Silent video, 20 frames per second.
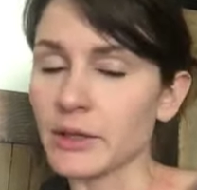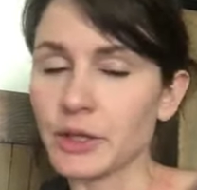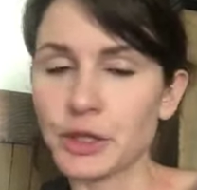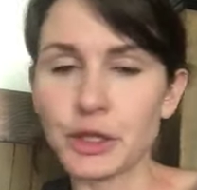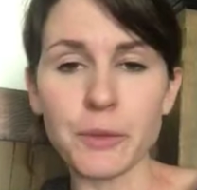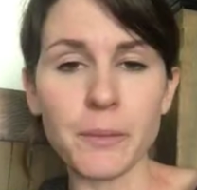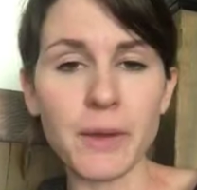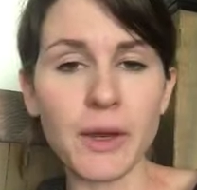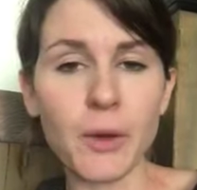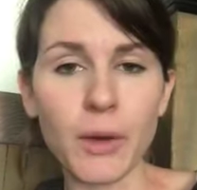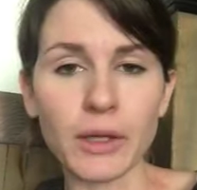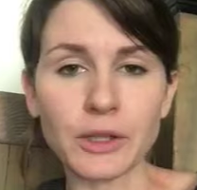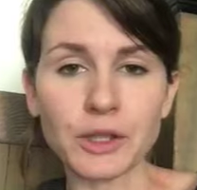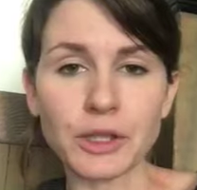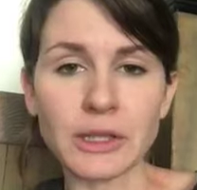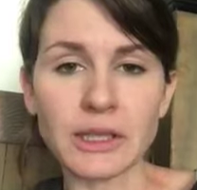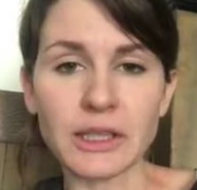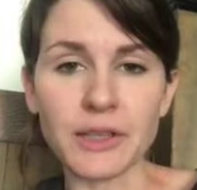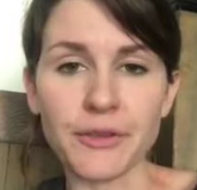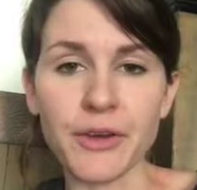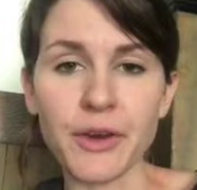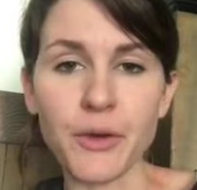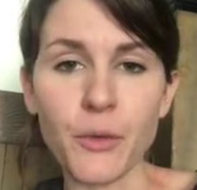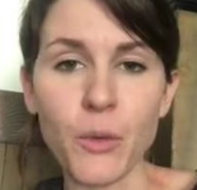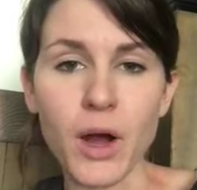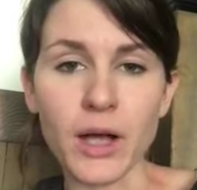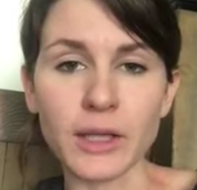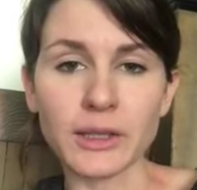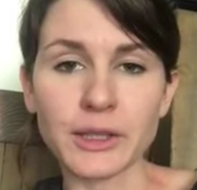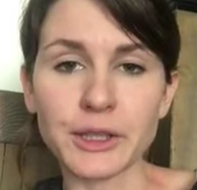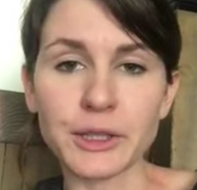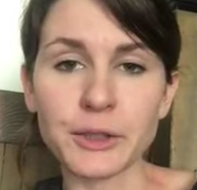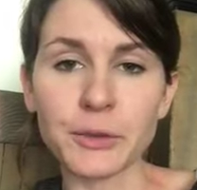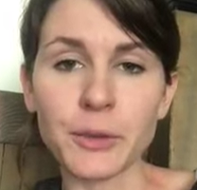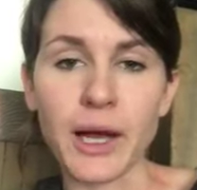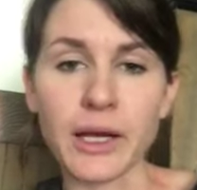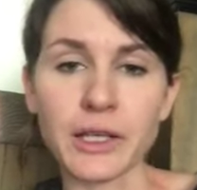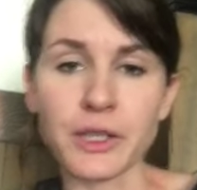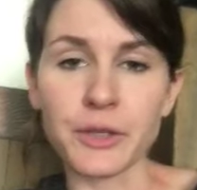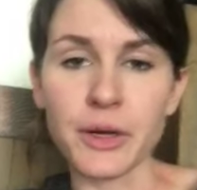shoot me questions if you want to.
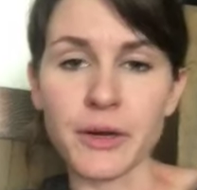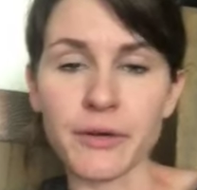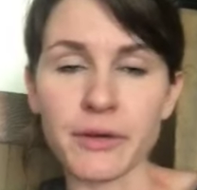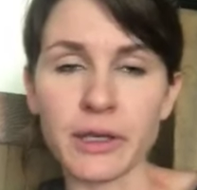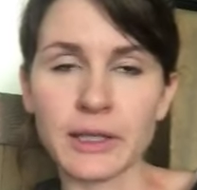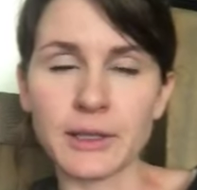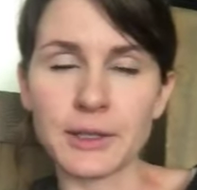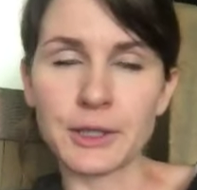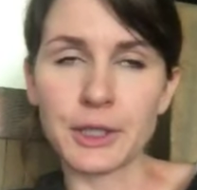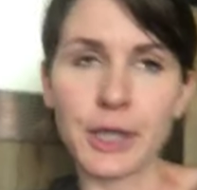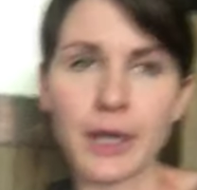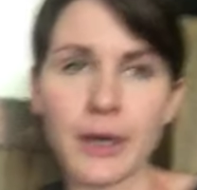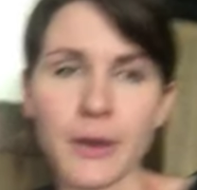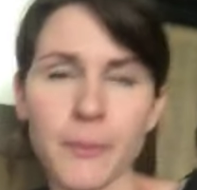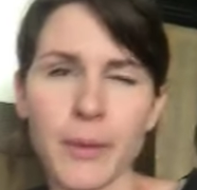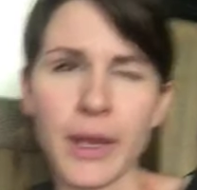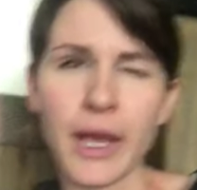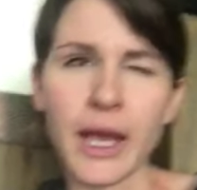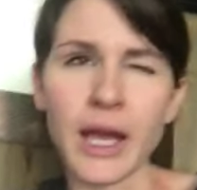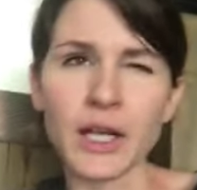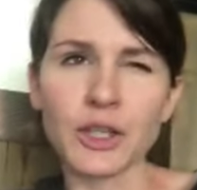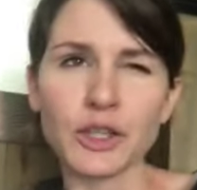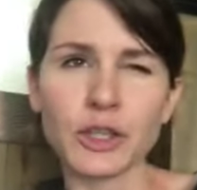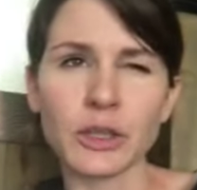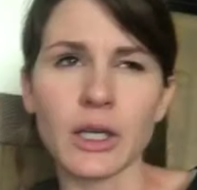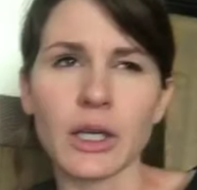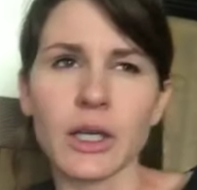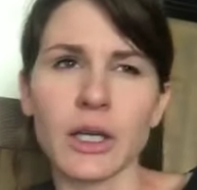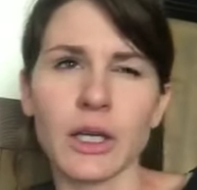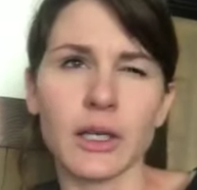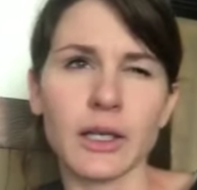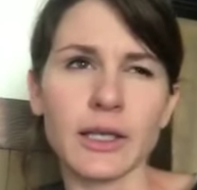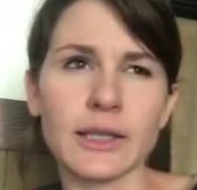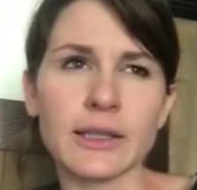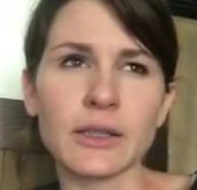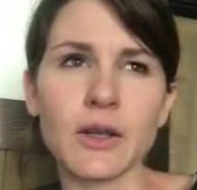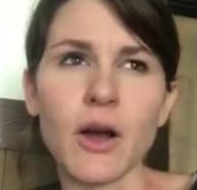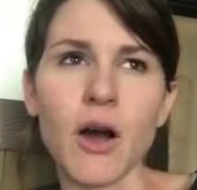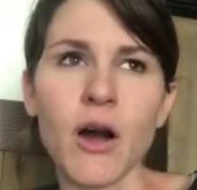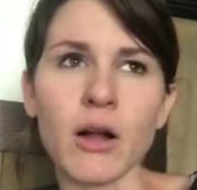I do have an Instagram page.
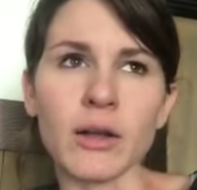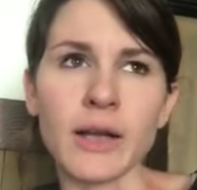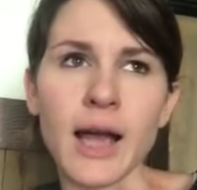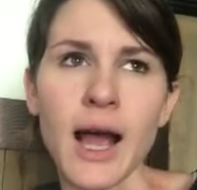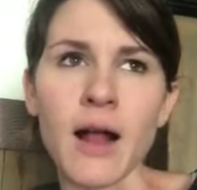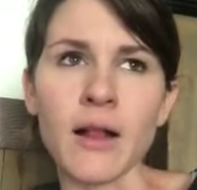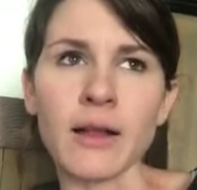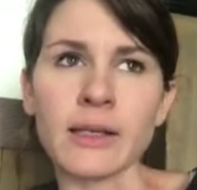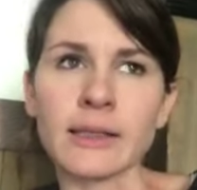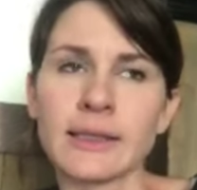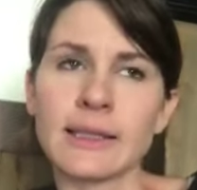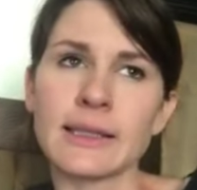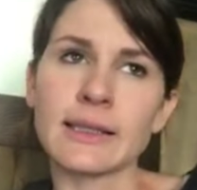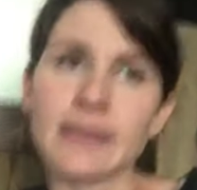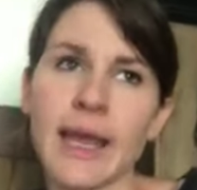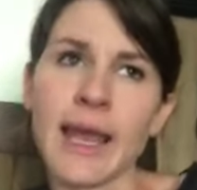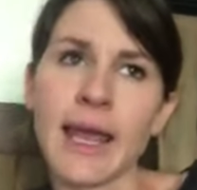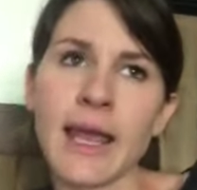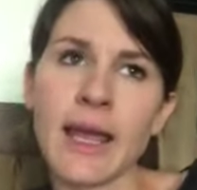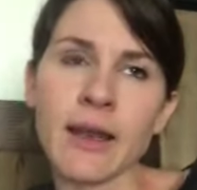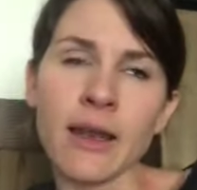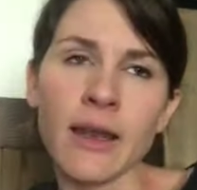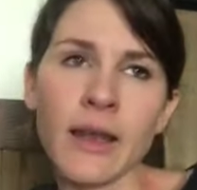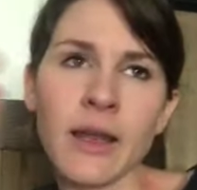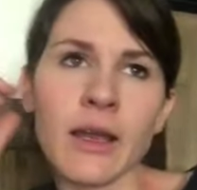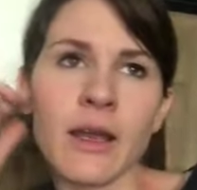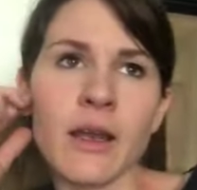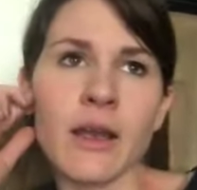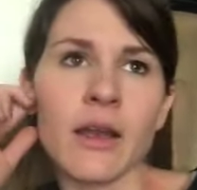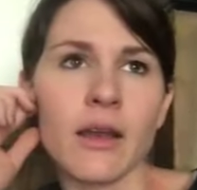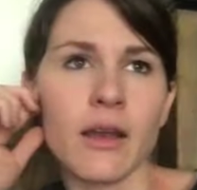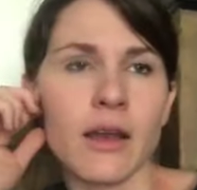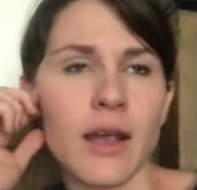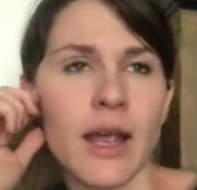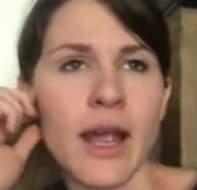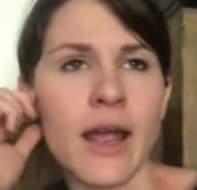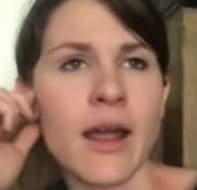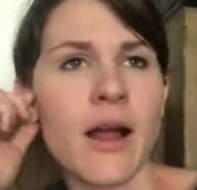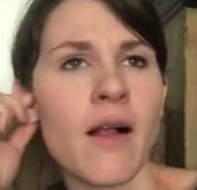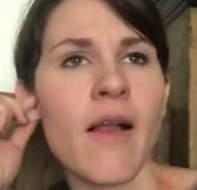It's called Alex's Candid,
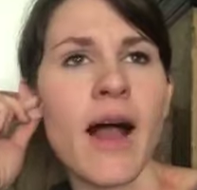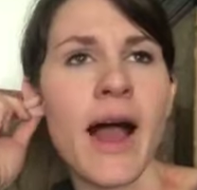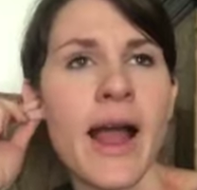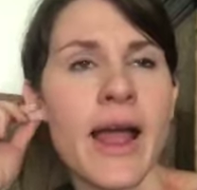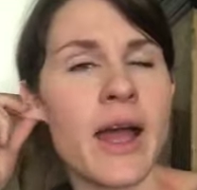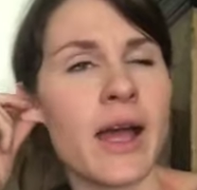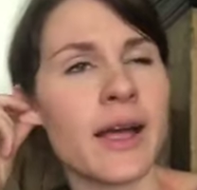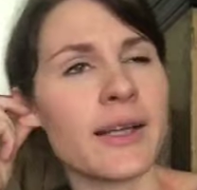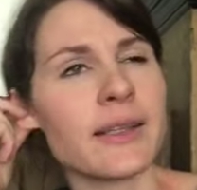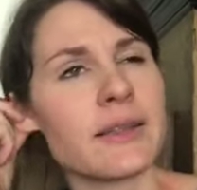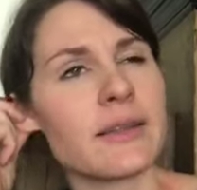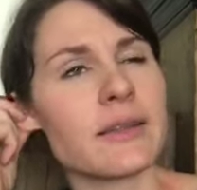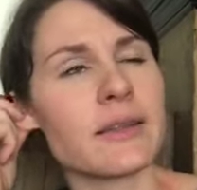ALIX.